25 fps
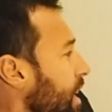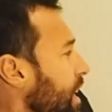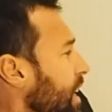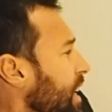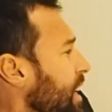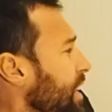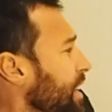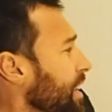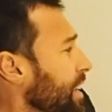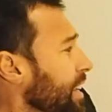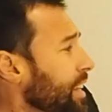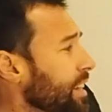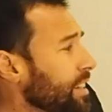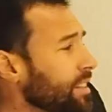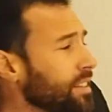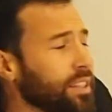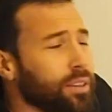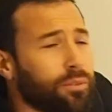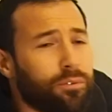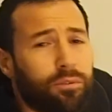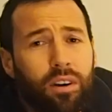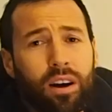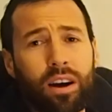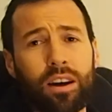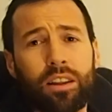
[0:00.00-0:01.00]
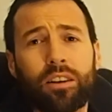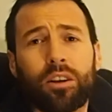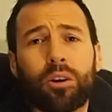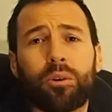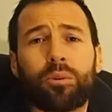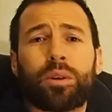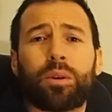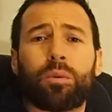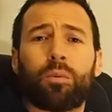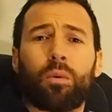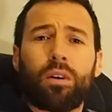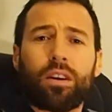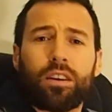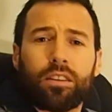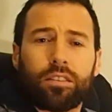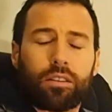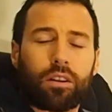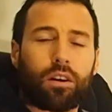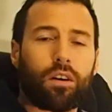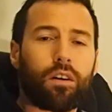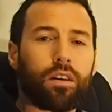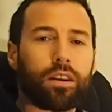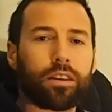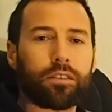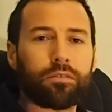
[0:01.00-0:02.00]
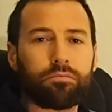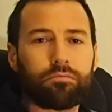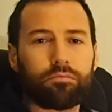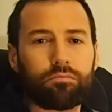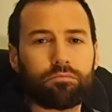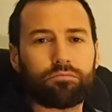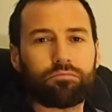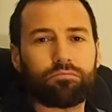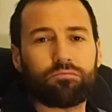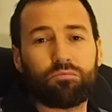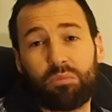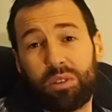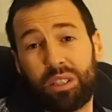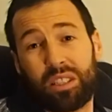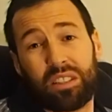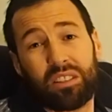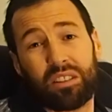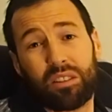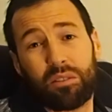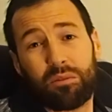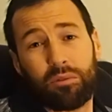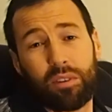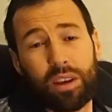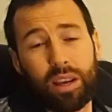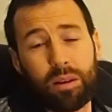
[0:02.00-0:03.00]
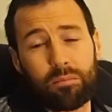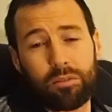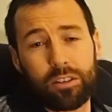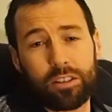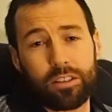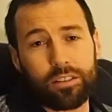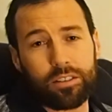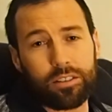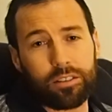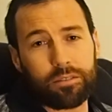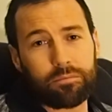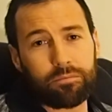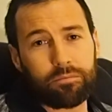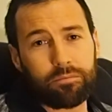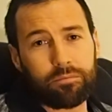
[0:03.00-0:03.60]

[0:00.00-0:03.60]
Ina here te whānau I waiata ai. When did the family sing?